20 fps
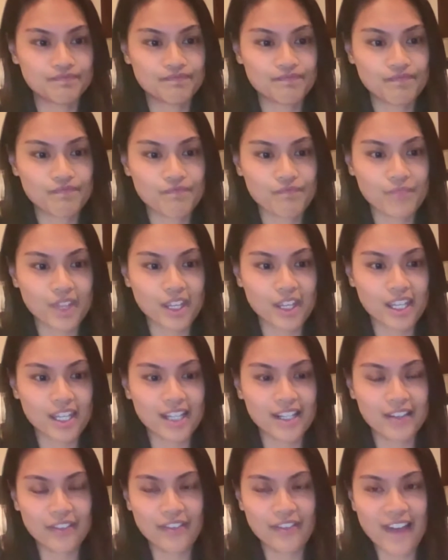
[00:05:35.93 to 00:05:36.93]
eating
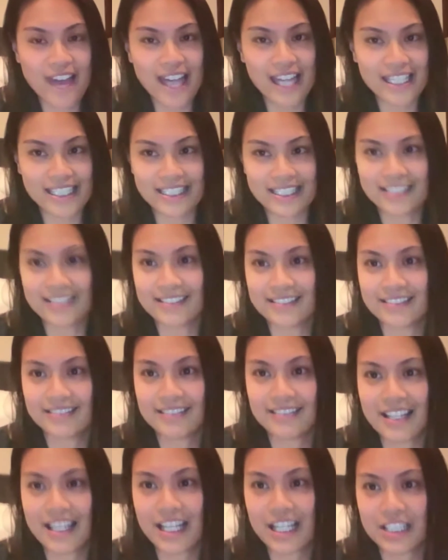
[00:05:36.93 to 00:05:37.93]
fat,
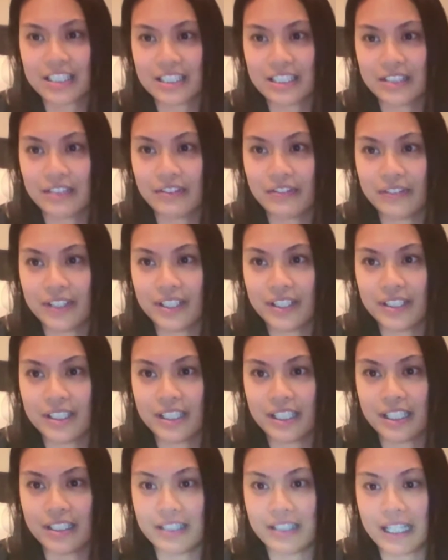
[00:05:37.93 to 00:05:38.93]
actually feeling
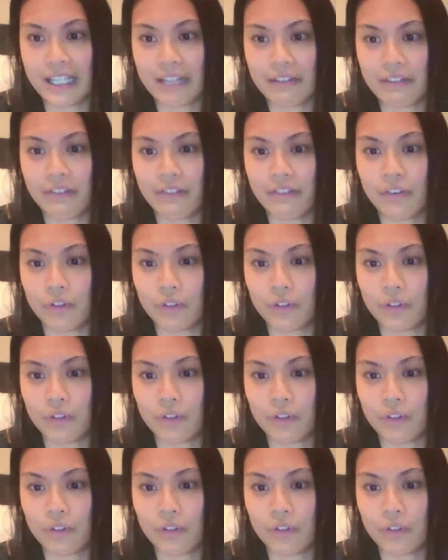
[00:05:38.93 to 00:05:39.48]
like full.